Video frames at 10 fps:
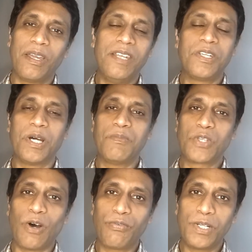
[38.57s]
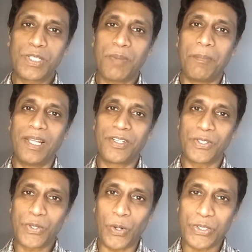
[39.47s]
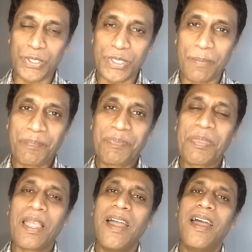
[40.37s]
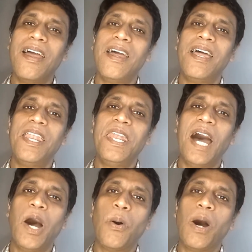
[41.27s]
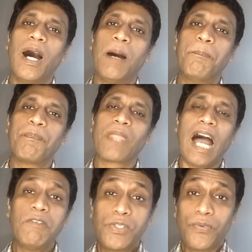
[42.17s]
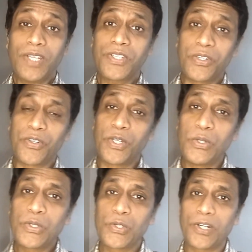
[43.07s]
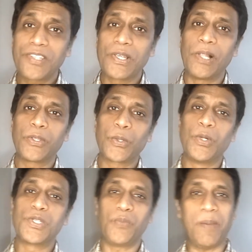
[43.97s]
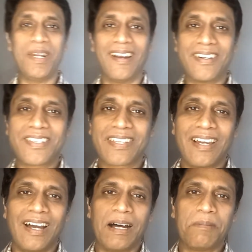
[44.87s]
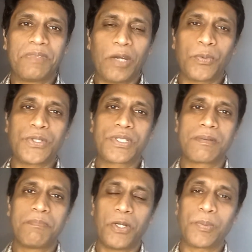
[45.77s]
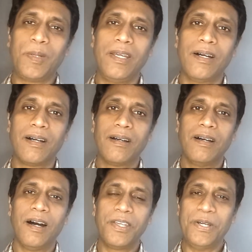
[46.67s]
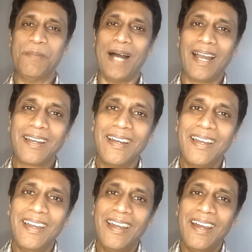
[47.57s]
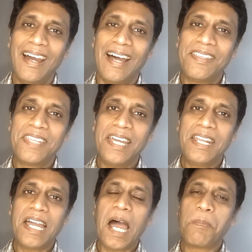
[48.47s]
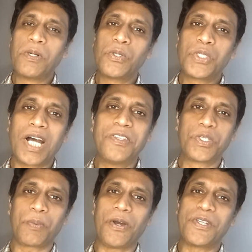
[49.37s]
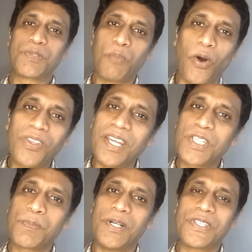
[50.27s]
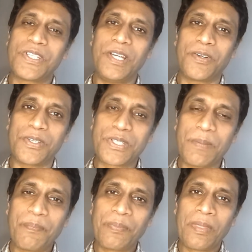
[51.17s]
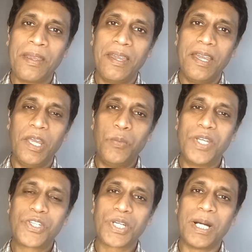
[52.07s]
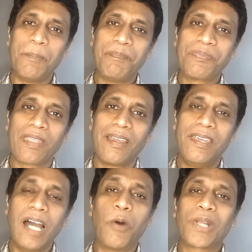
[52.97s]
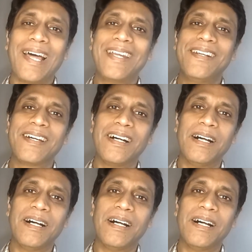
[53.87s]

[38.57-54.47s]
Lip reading: in terms of his public discourses. Now, I was first introduced to Russell through his webinars. That was possibly a year back. And then I happened to chance upon his book, The Expert Secrets, in which he outlined